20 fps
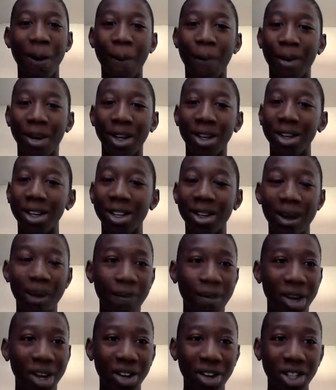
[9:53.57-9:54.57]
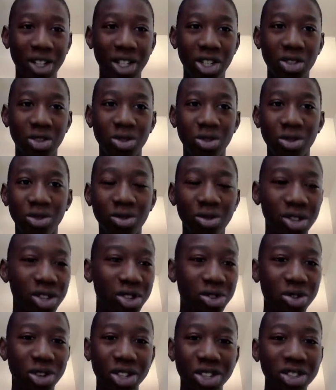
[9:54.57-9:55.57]
but compared to
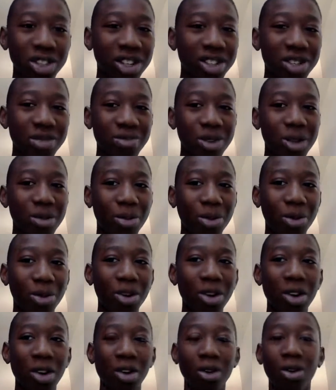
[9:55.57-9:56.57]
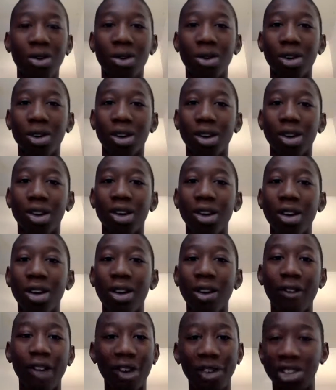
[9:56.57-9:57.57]
200,000 people or
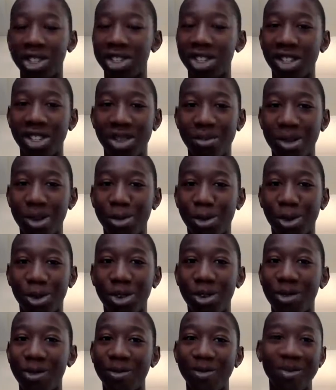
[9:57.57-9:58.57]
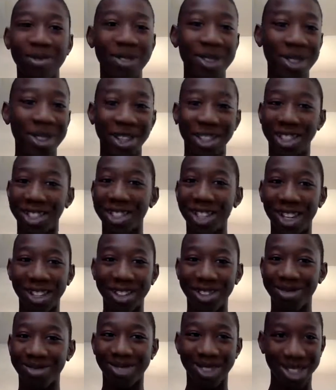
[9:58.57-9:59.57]
500,000 people, that's
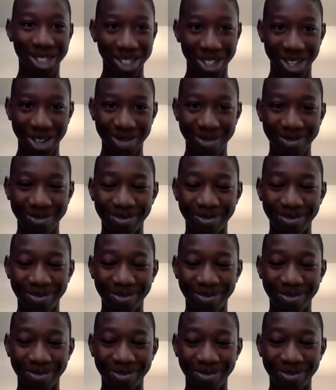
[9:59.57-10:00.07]
not the same.